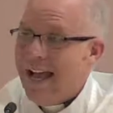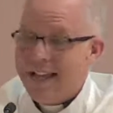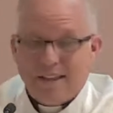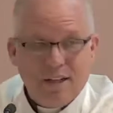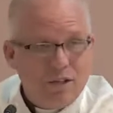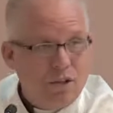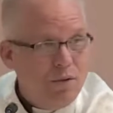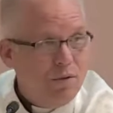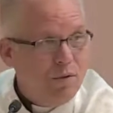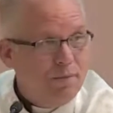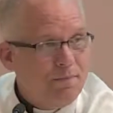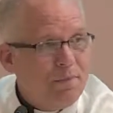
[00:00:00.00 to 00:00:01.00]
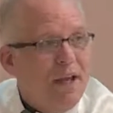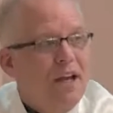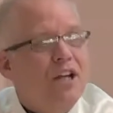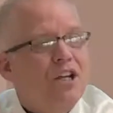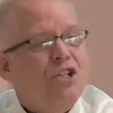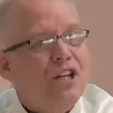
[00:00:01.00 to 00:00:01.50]
at the tomb.
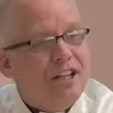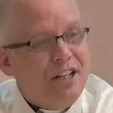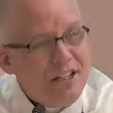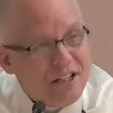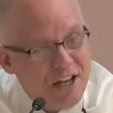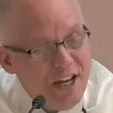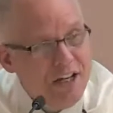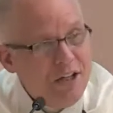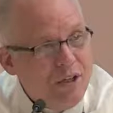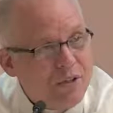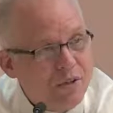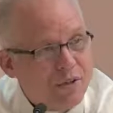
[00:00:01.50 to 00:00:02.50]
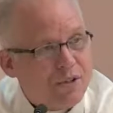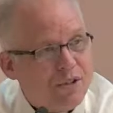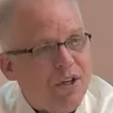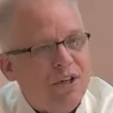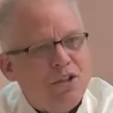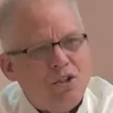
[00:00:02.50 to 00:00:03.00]
She
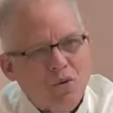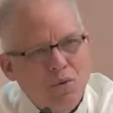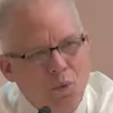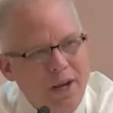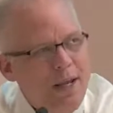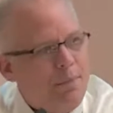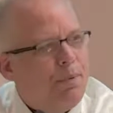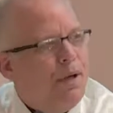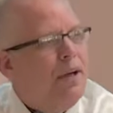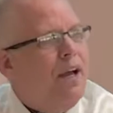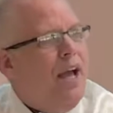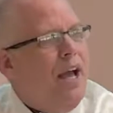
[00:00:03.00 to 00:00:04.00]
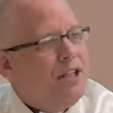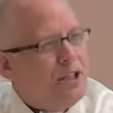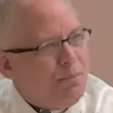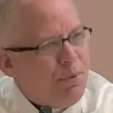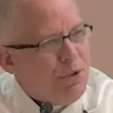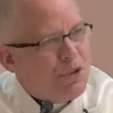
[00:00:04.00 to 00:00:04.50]
continues to weep and
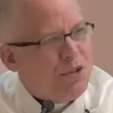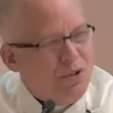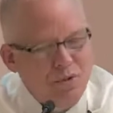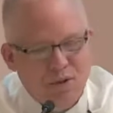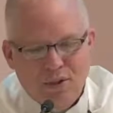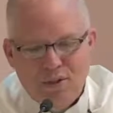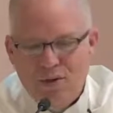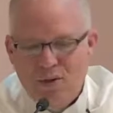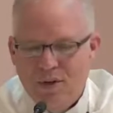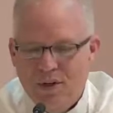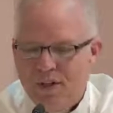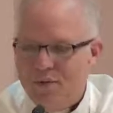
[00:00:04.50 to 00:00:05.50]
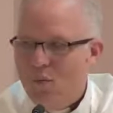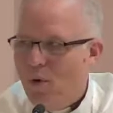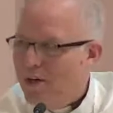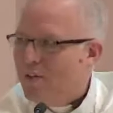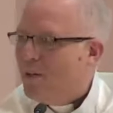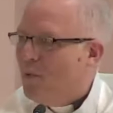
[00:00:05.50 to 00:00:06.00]
to pursue the Lord and
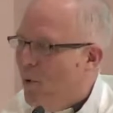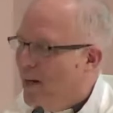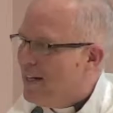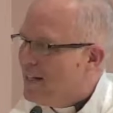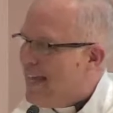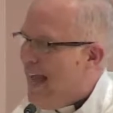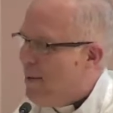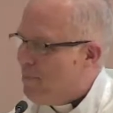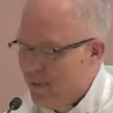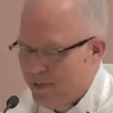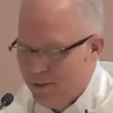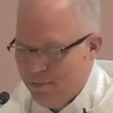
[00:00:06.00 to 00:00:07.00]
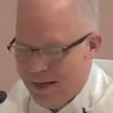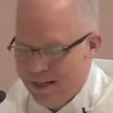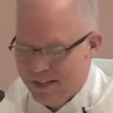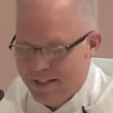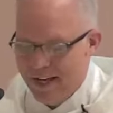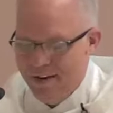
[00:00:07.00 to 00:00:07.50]
wondering what has happened to my
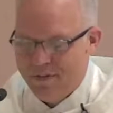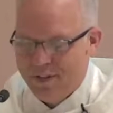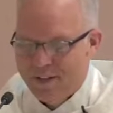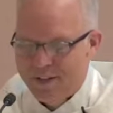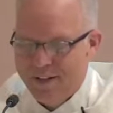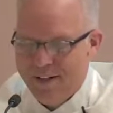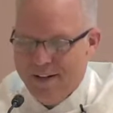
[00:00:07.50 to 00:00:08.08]
Savior.